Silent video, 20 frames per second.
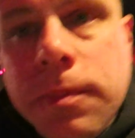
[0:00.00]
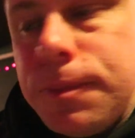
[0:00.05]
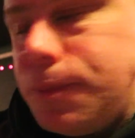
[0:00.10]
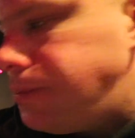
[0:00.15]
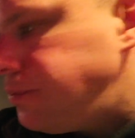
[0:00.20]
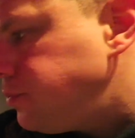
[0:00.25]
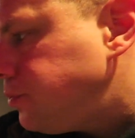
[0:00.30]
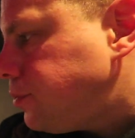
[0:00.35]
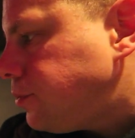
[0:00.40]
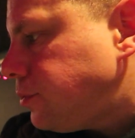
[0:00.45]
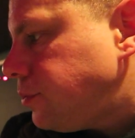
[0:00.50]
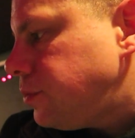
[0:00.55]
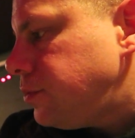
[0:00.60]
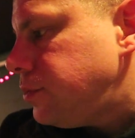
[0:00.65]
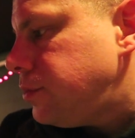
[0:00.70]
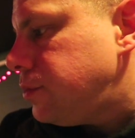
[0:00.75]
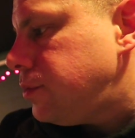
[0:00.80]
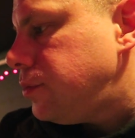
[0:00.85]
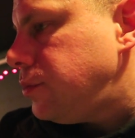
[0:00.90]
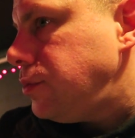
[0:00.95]

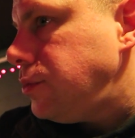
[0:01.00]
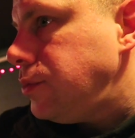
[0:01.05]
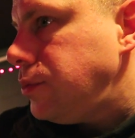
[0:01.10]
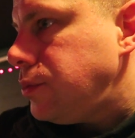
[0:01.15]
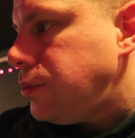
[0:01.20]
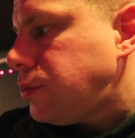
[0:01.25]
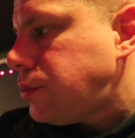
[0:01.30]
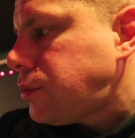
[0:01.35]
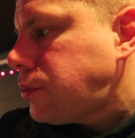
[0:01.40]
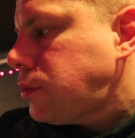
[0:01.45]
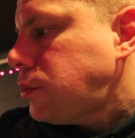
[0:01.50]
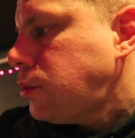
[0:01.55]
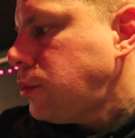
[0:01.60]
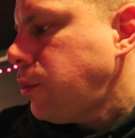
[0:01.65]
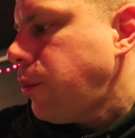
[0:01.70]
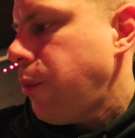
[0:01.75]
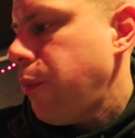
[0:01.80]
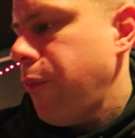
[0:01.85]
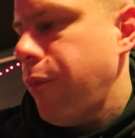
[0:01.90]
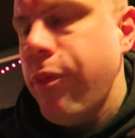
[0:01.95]

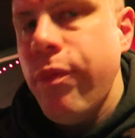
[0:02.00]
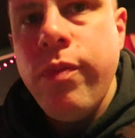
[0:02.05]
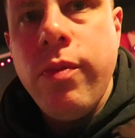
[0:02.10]
[no speech]